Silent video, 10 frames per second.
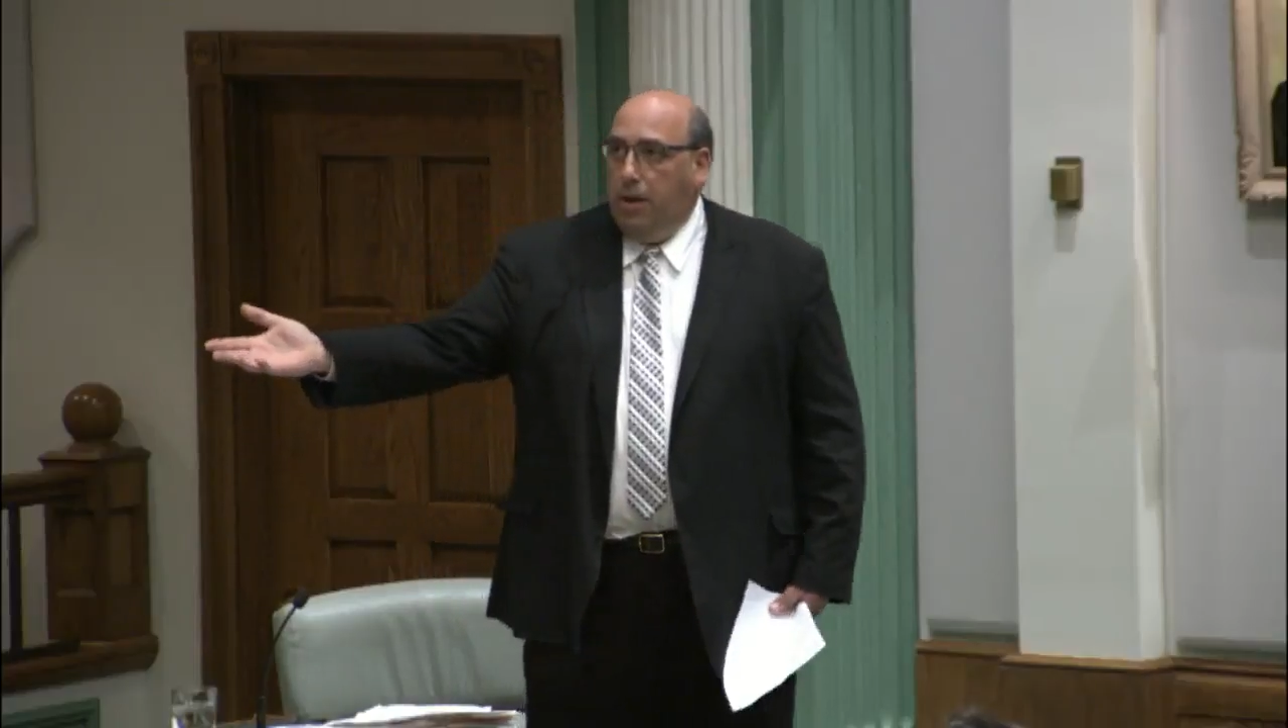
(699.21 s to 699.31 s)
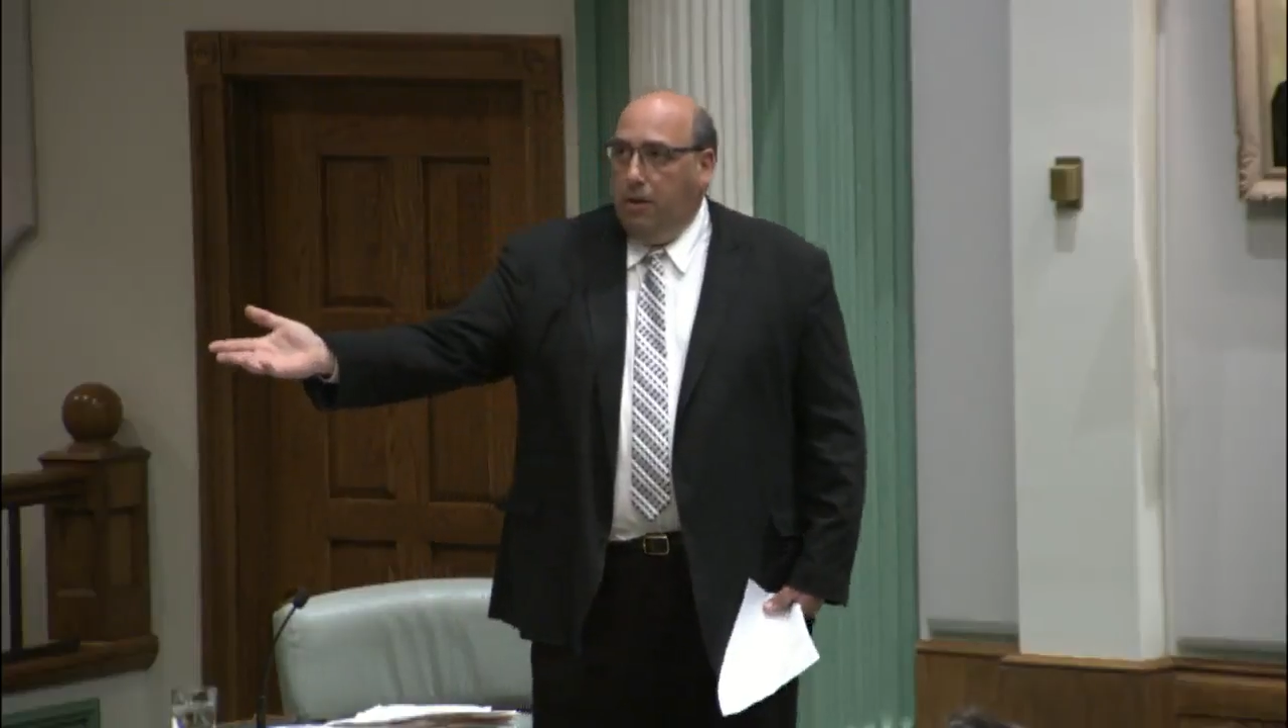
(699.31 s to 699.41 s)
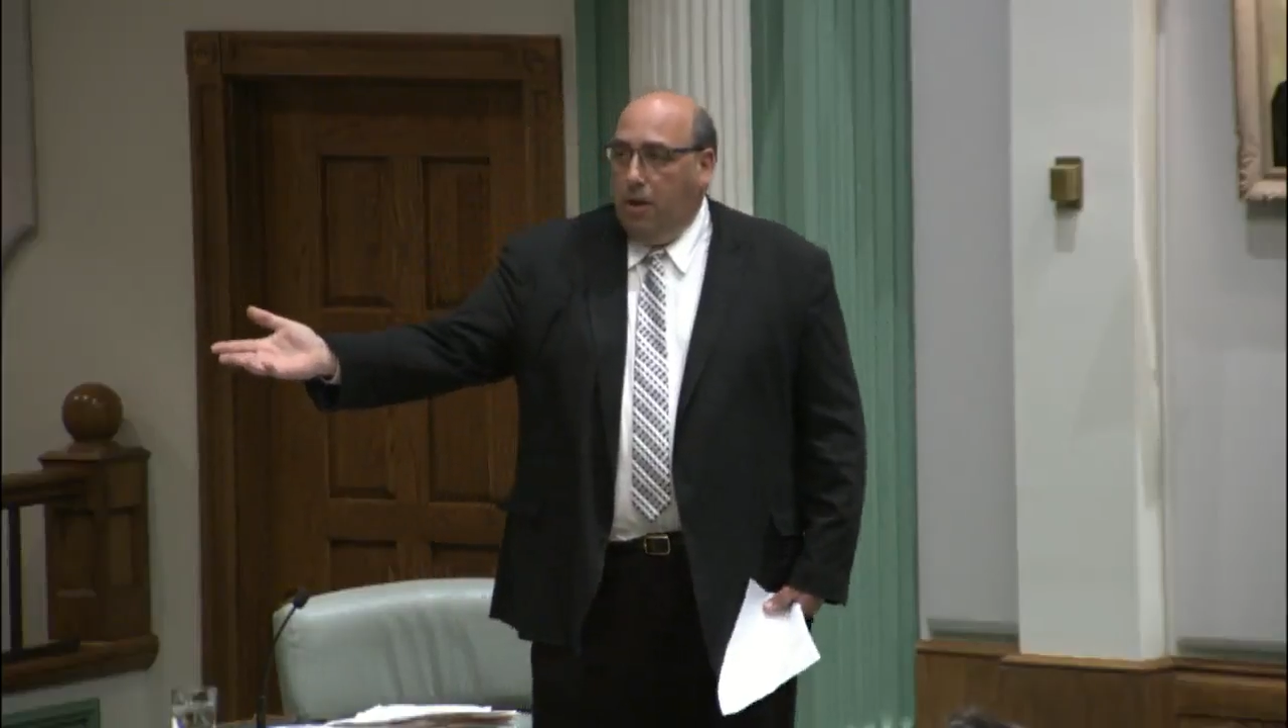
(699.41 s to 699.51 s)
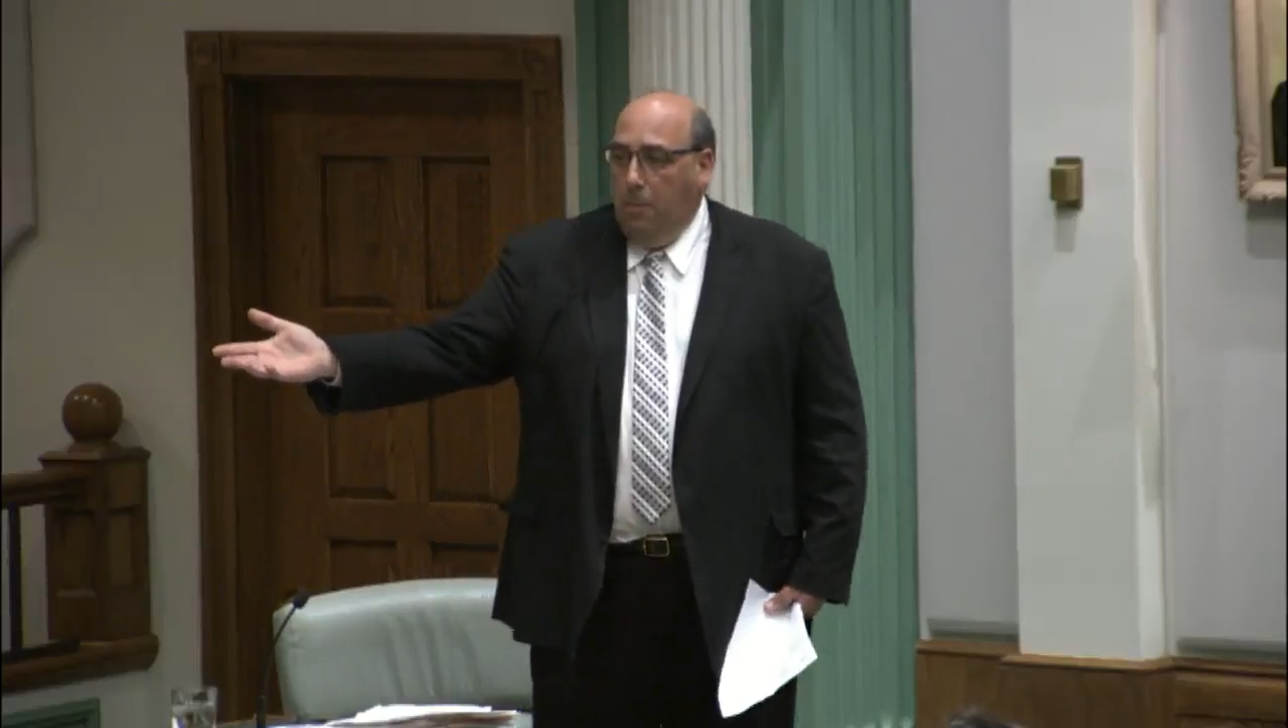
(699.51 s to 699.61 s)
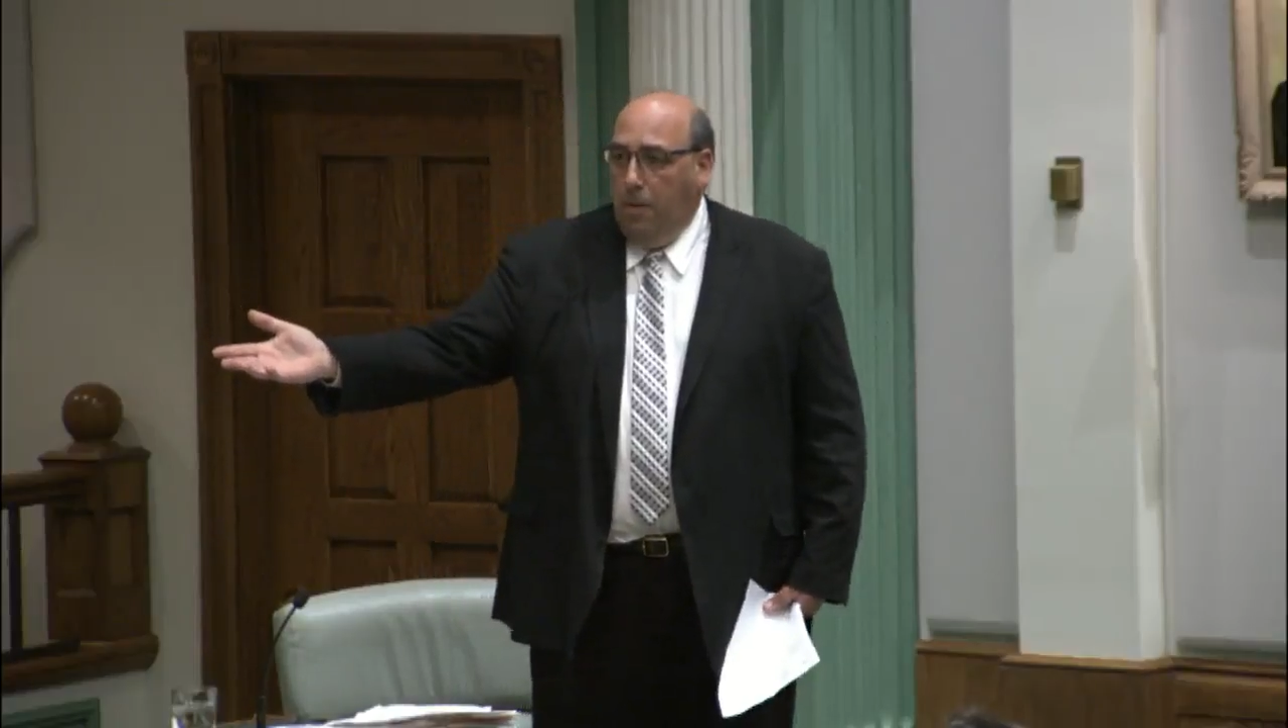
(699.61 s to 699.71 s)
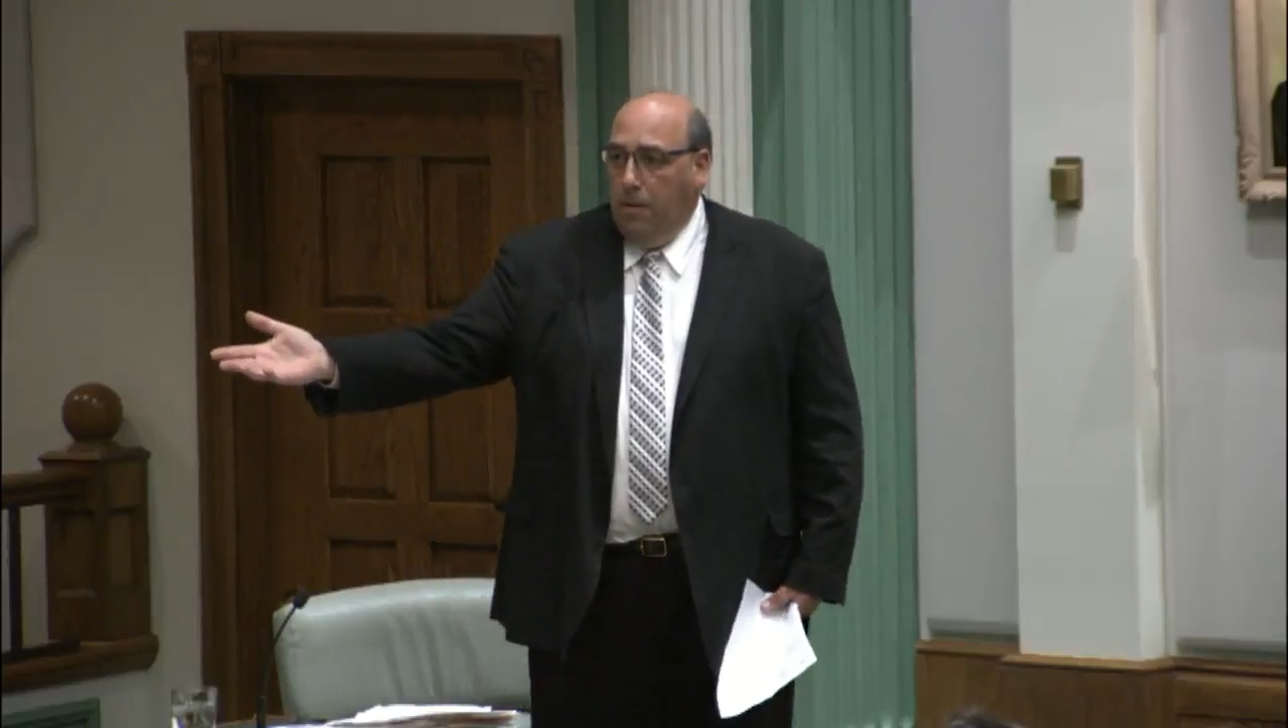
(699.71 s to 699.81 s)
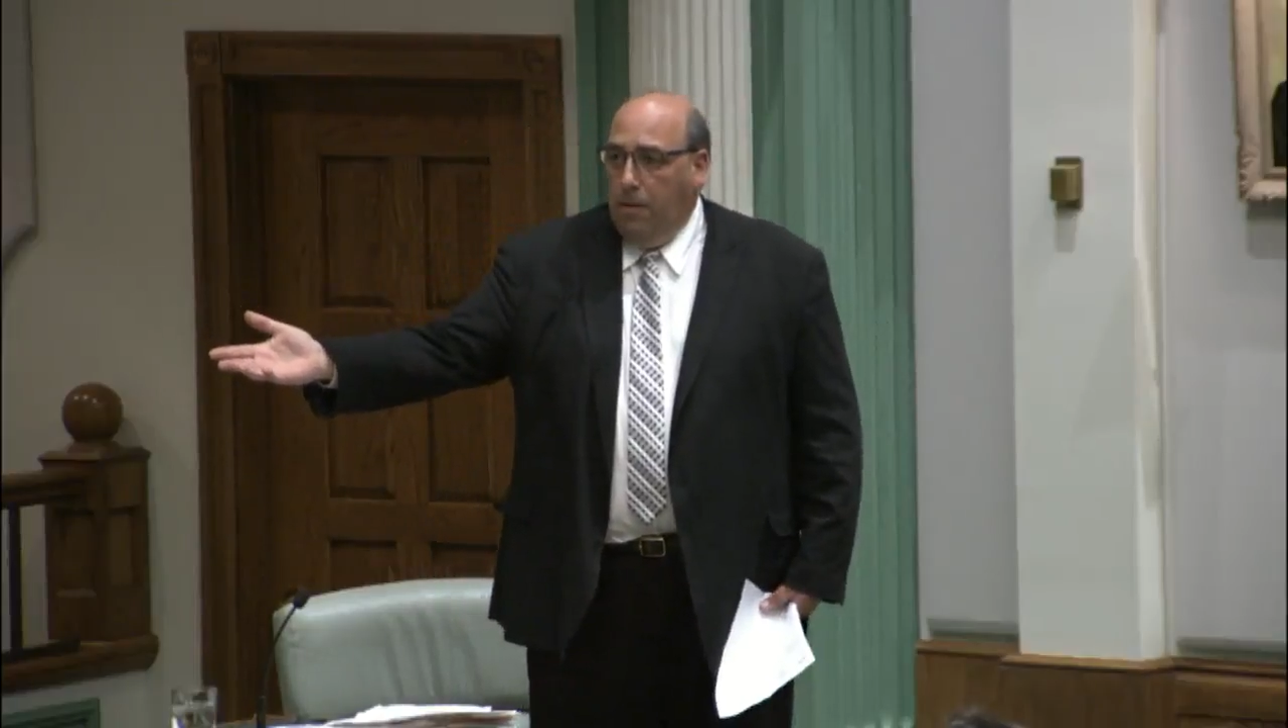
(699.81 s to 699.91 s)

income.